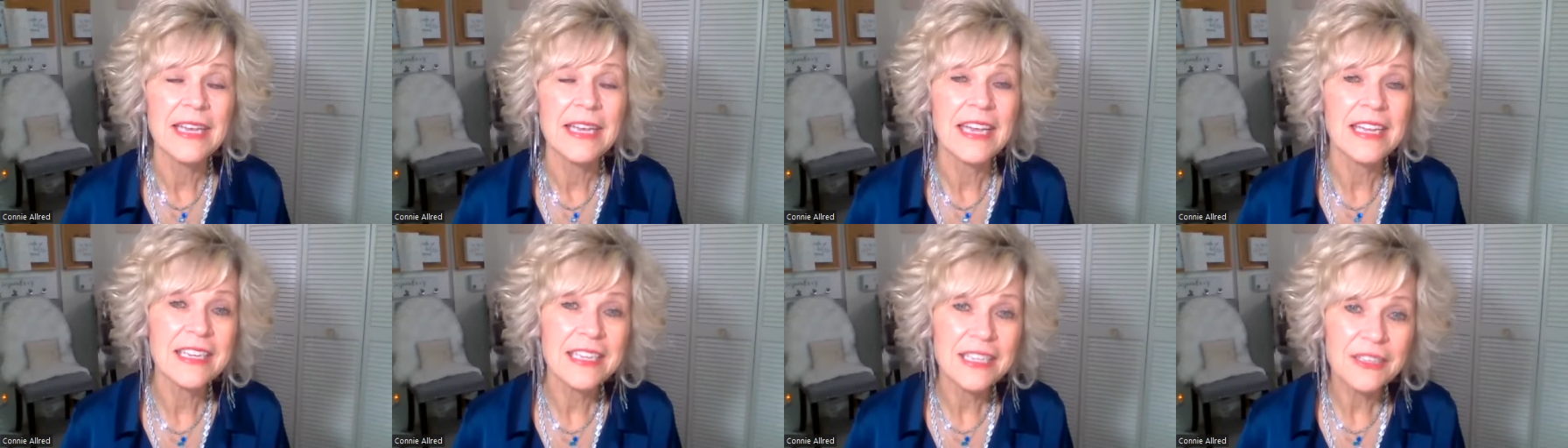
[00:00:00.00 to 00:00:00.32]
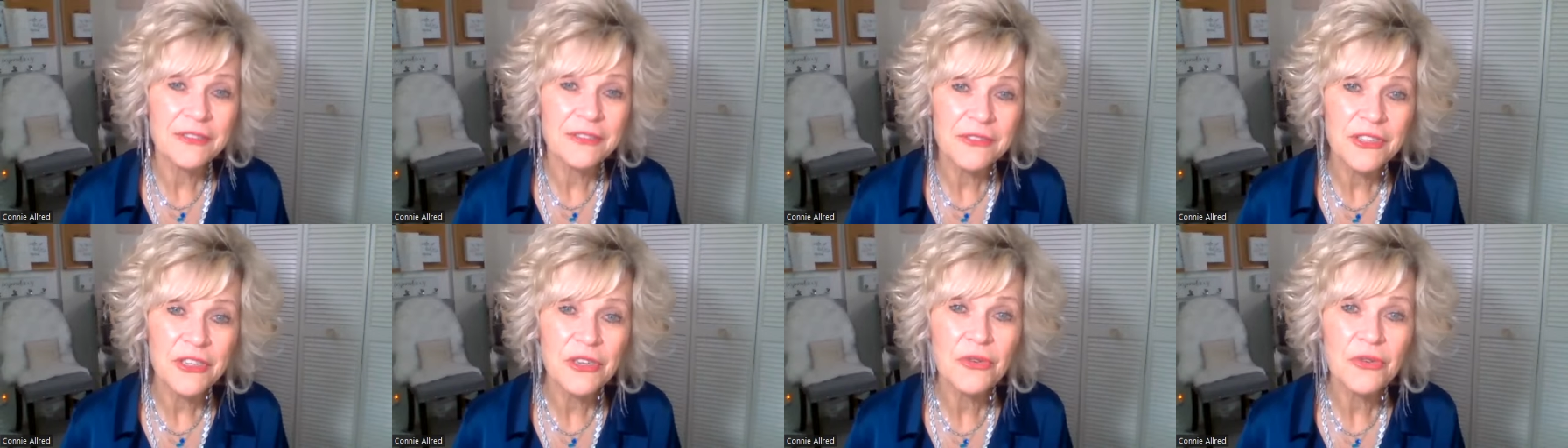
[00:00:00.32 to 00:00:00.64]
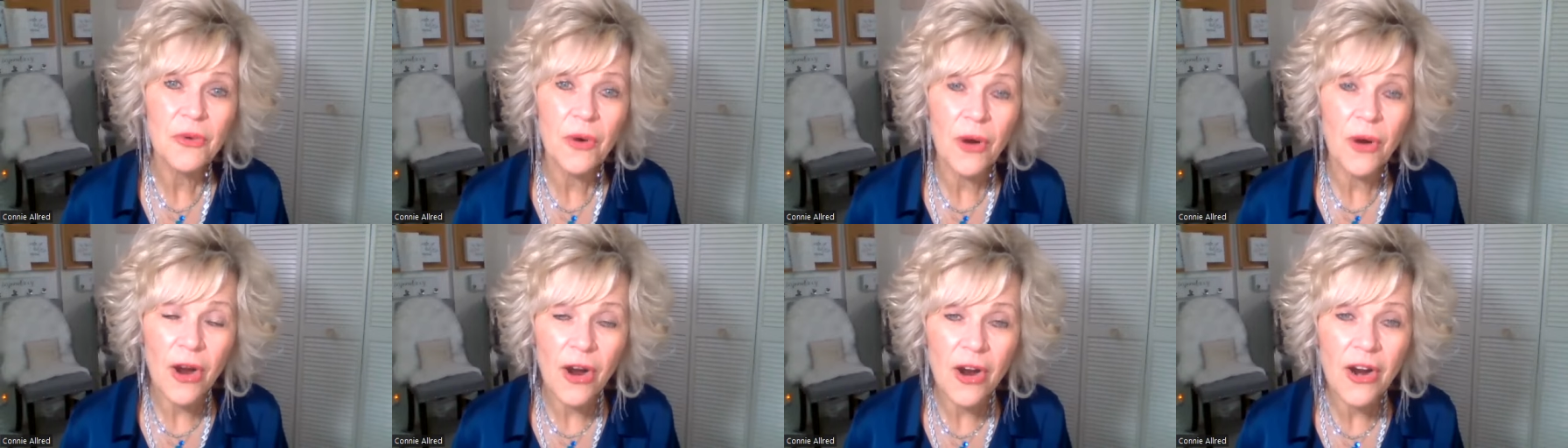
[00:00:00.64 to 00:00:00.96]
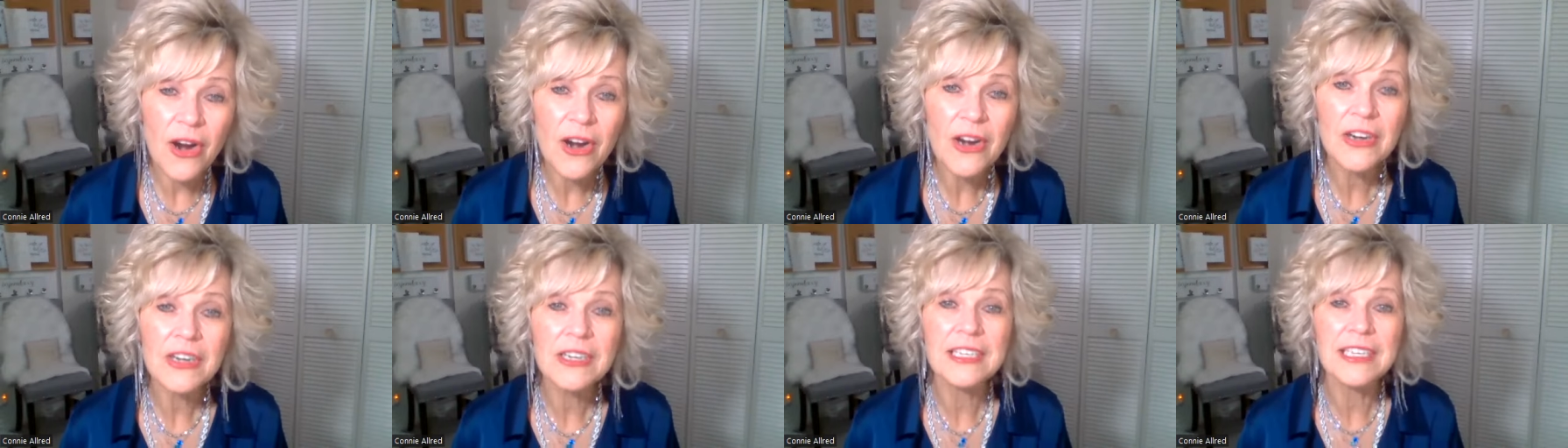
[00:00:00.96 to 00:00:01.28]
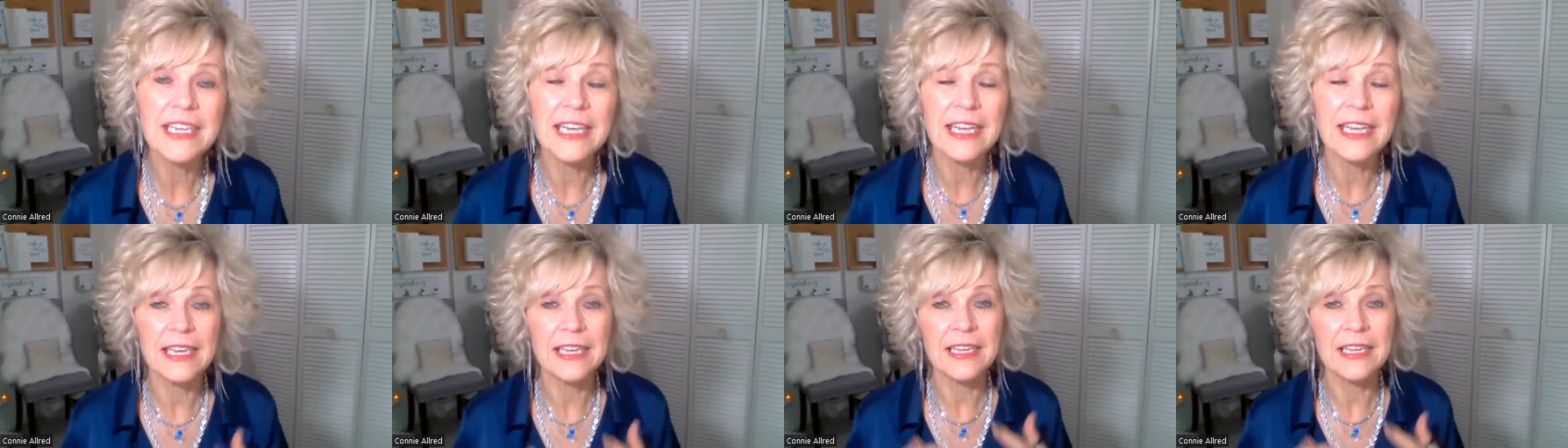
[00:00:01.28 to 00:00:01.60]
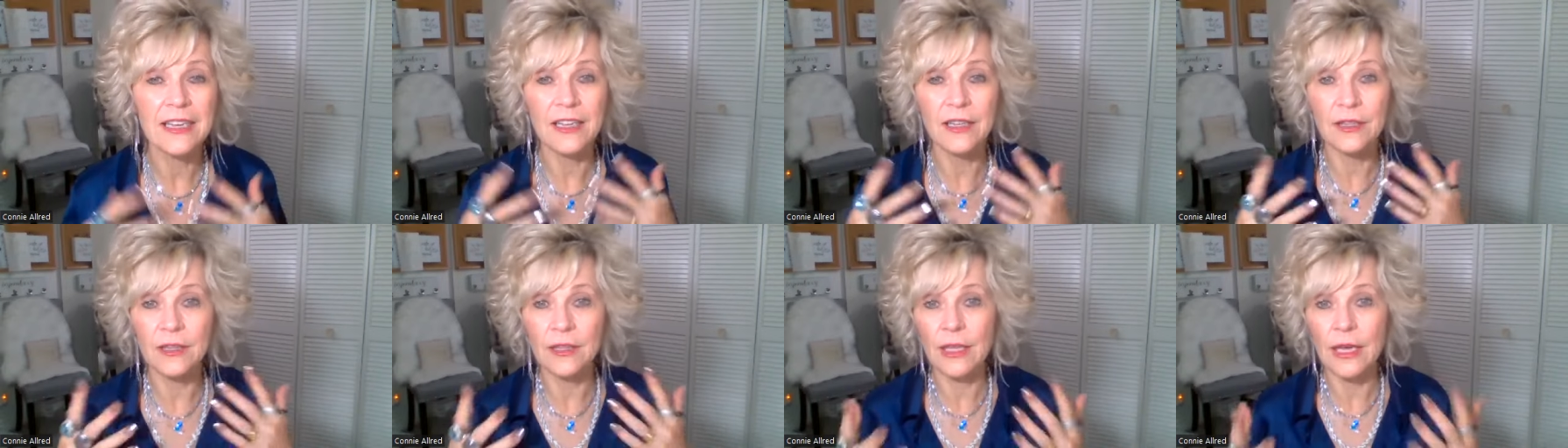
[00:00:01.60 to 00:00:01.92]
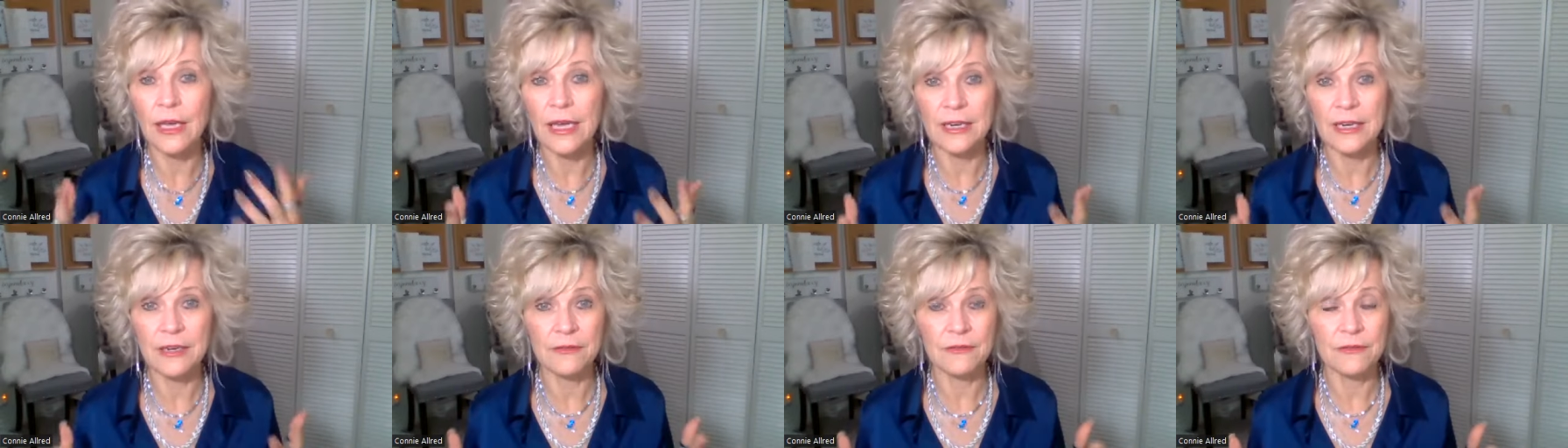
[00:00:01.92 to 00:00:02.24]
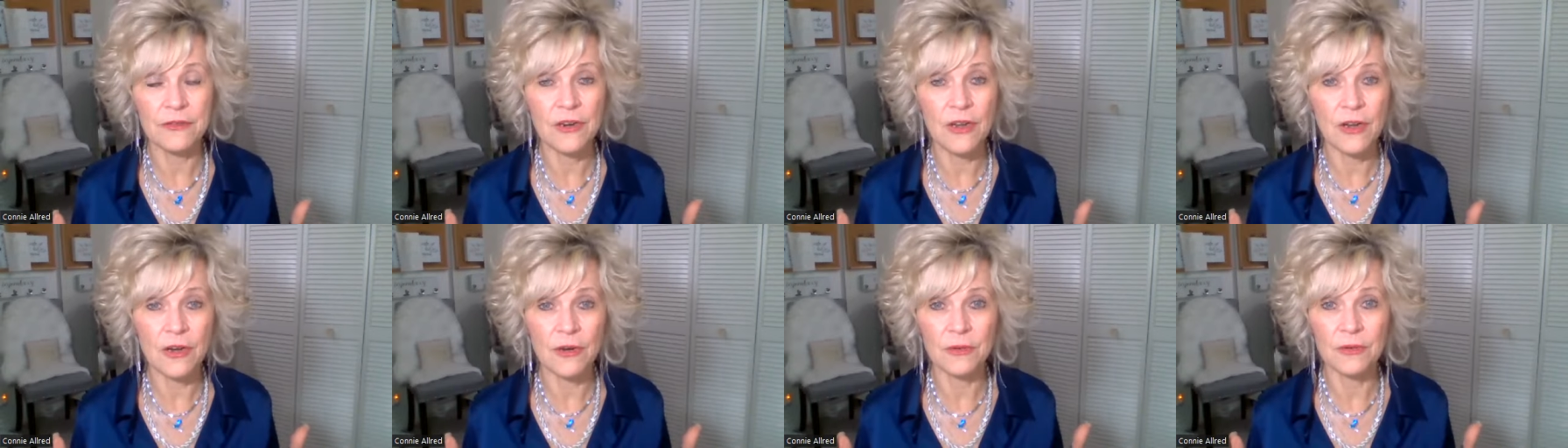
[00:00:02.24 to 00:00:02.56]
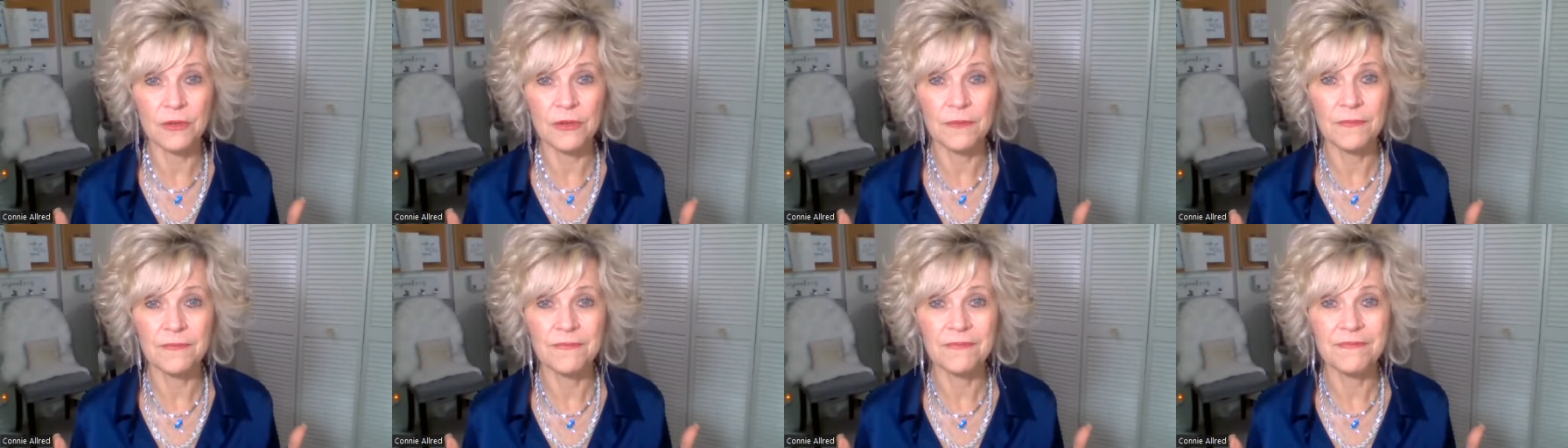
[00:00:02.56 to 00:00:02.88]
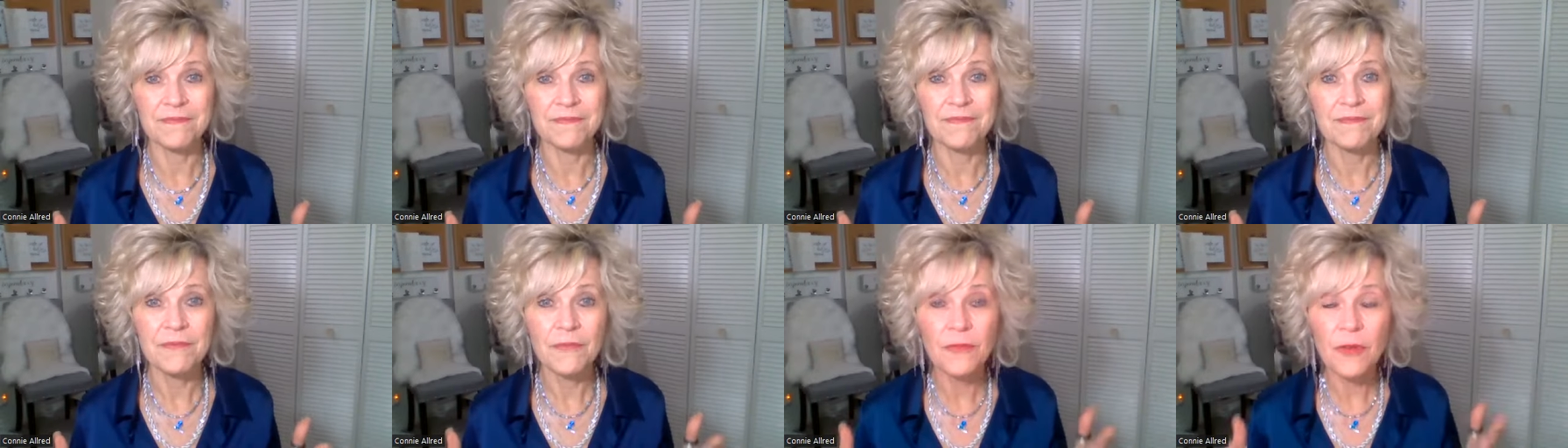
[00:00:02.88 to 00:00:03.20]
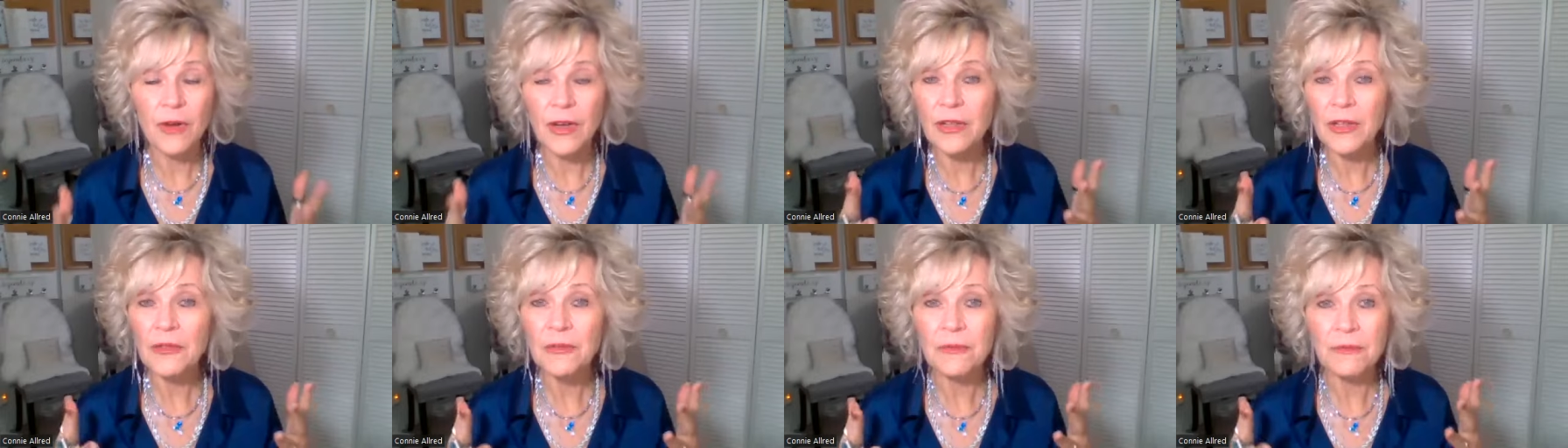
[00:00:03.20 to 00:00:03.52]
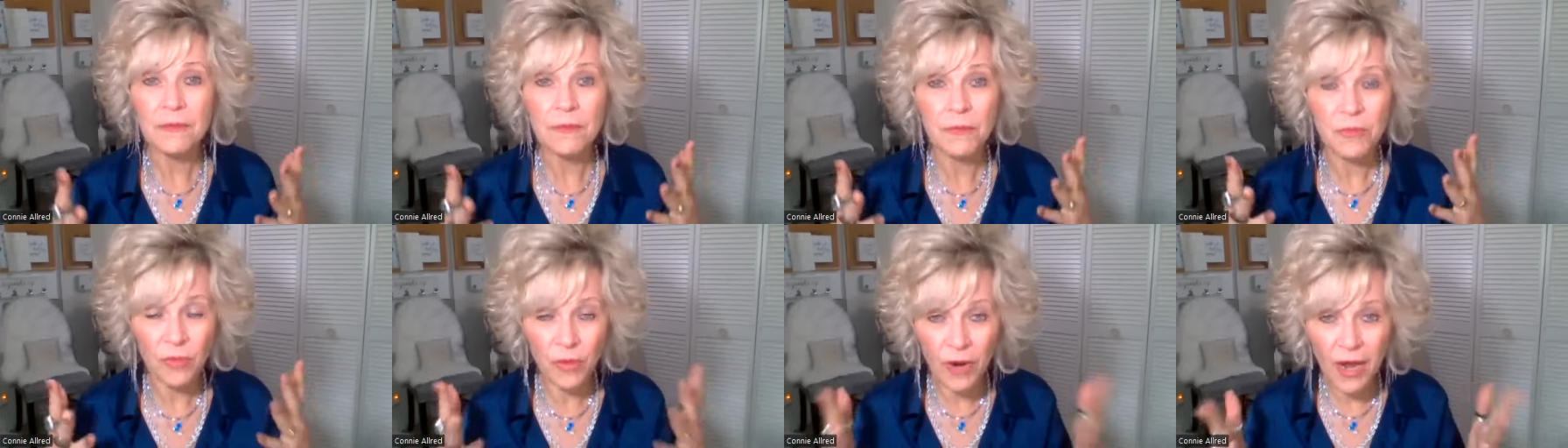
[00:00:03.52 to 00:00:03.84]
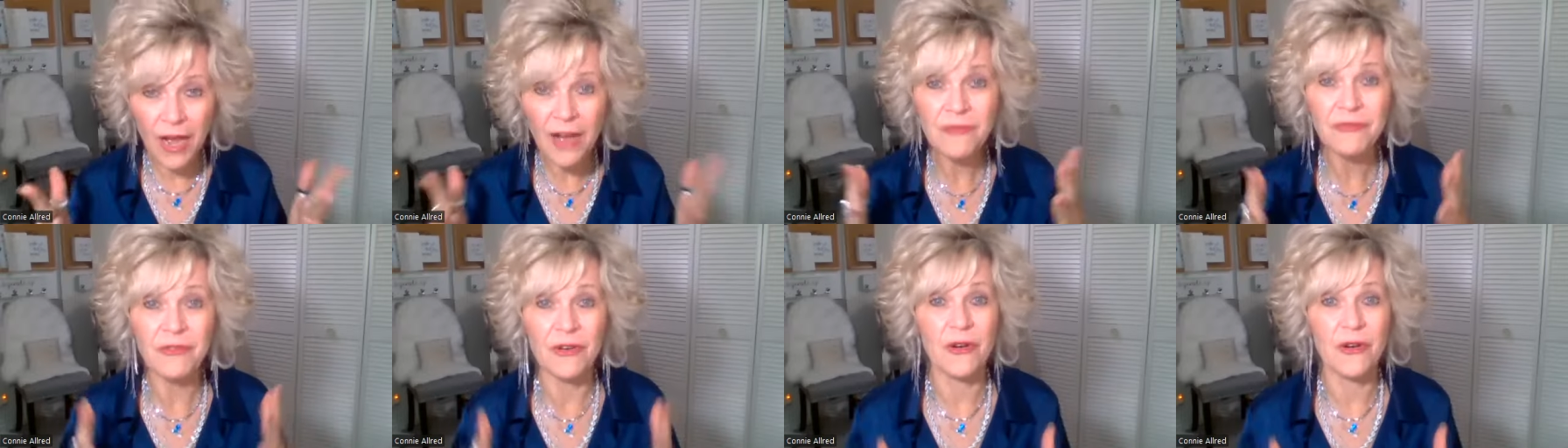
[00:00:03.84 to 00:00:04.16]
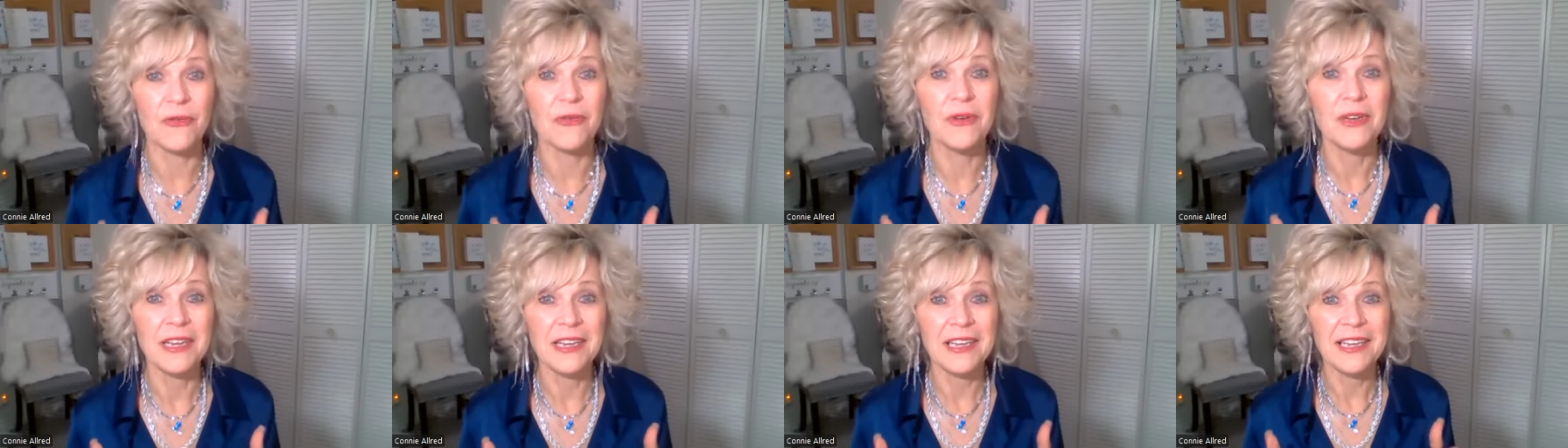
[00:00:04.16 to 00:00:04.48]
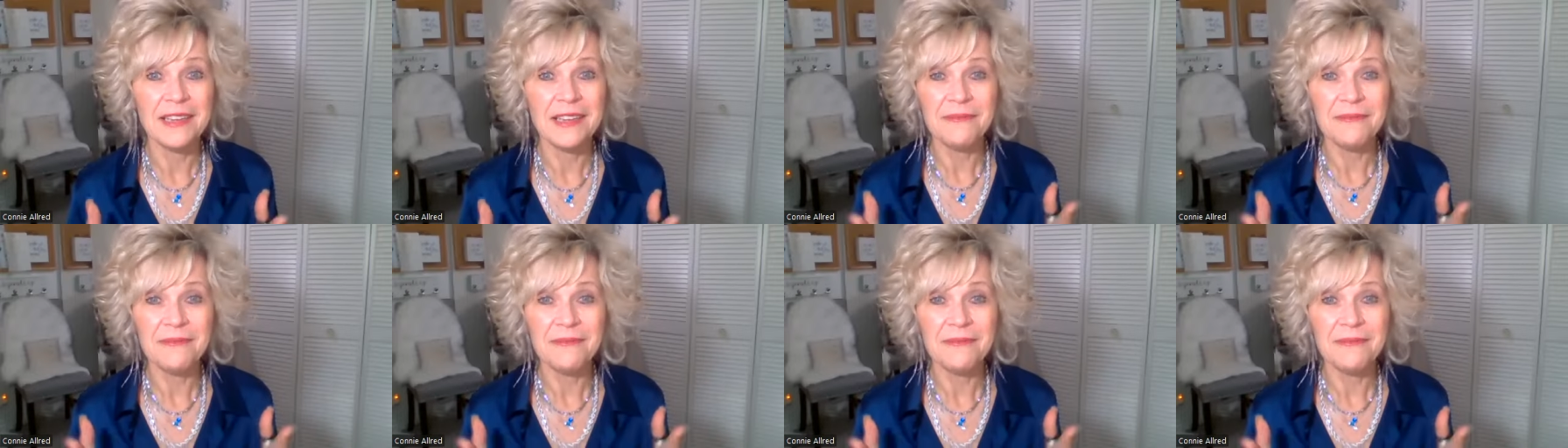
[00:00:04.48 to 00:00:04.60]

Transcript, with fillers: And if you are getting a lot of no's, well, bravo.